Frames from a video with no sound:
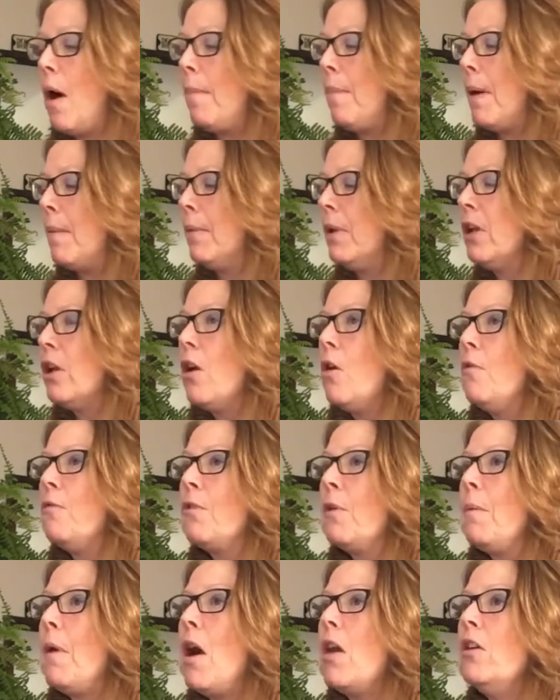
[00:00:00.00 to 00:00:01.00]
I'm gonna go from
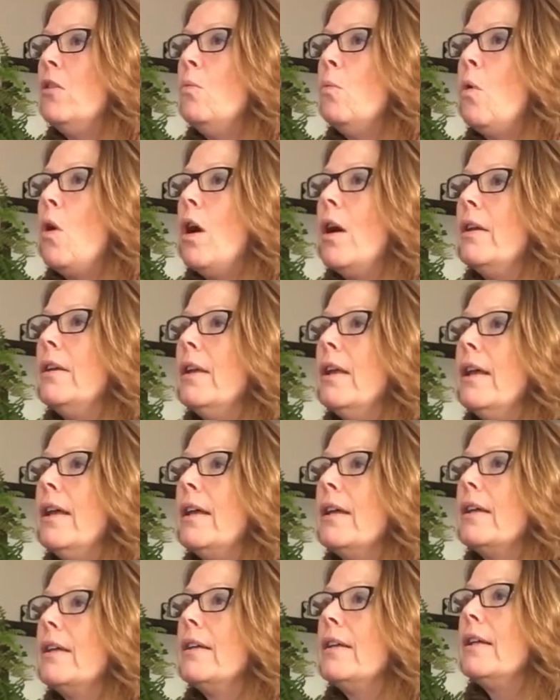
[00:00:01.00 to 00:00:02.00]
101
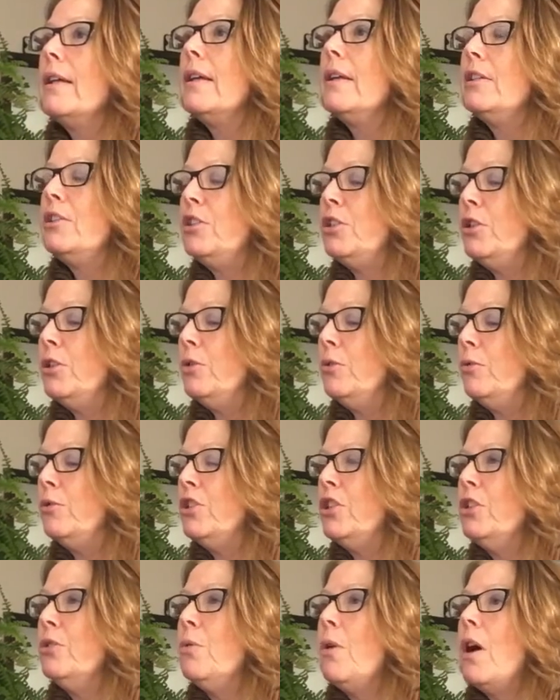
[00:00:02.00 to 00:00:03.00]
to
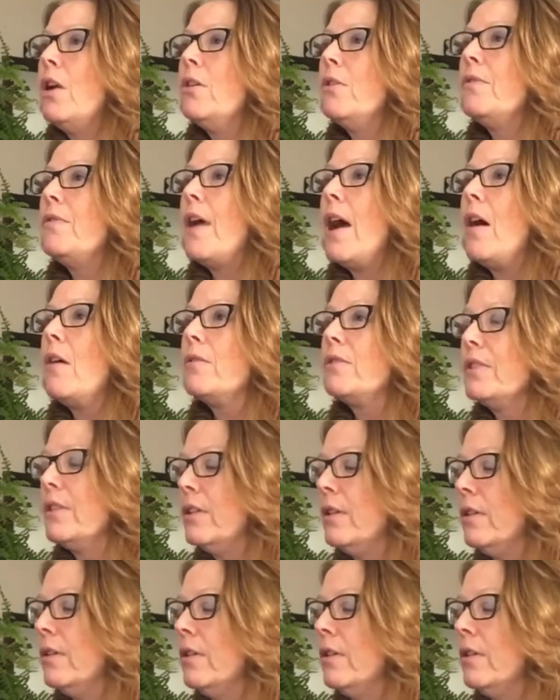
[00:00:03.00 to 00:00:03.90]
200,000.